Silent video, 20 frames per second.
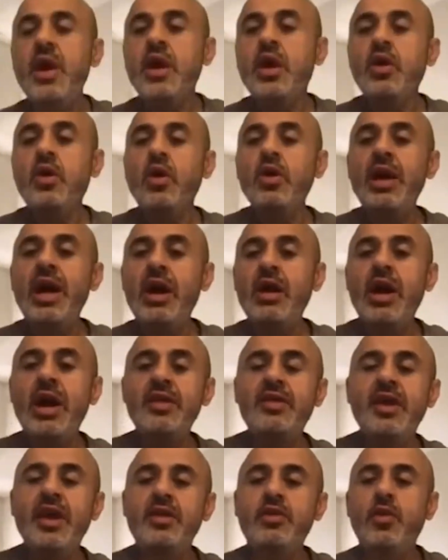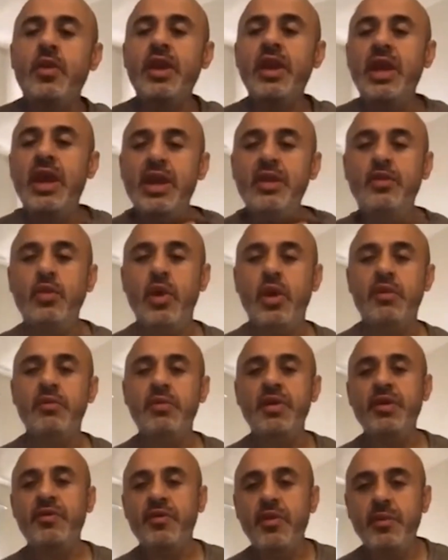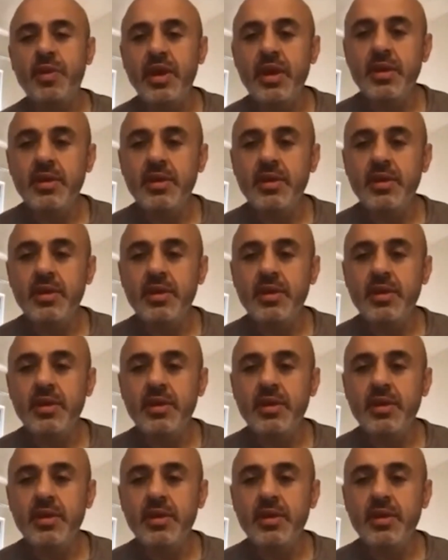Go now to Isaiah 29:12. Read for me.